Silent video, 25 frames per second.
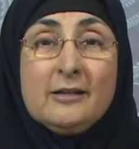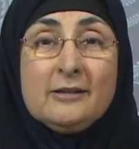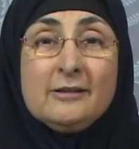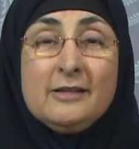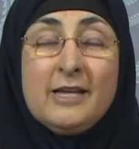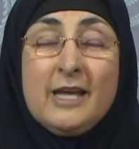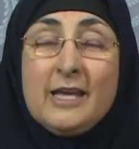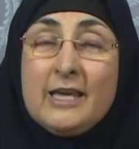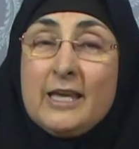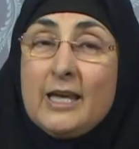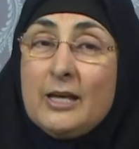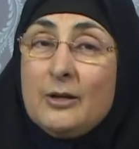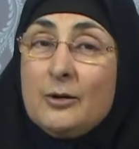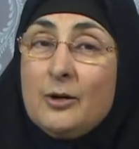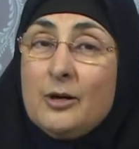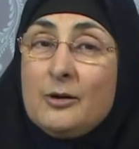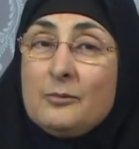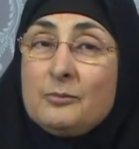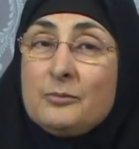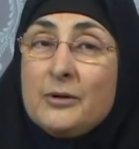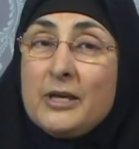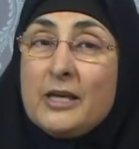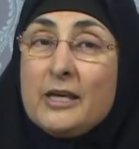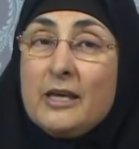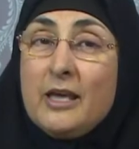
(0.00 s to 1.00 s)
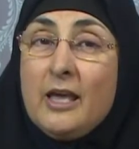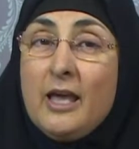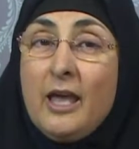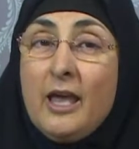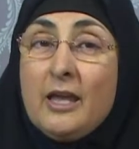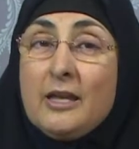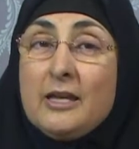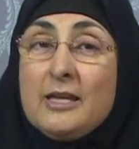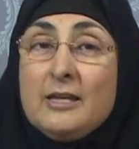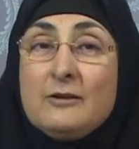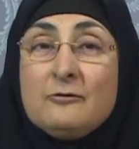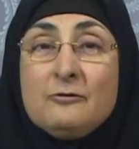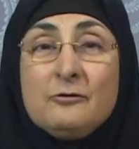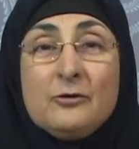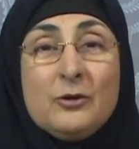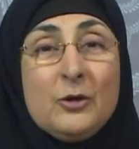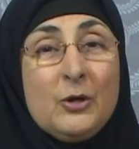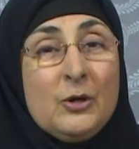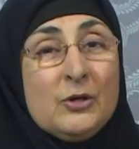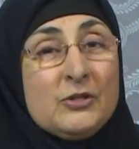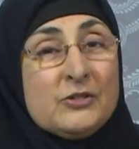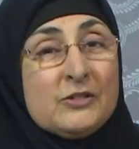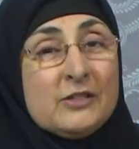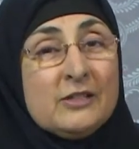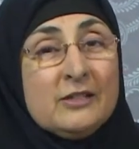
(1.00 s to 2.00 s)
they cannot pick any
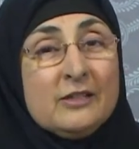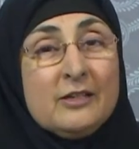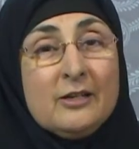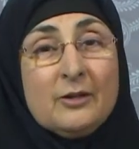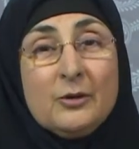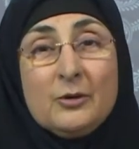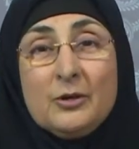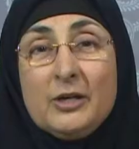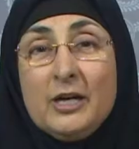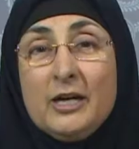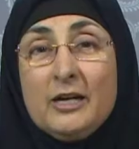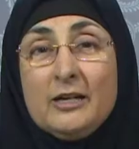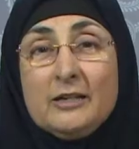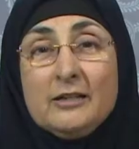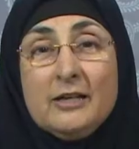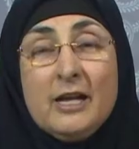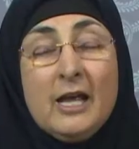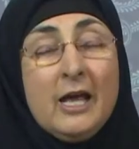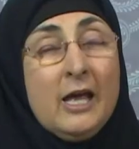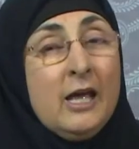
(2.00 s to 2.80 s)
flaws in the Quran.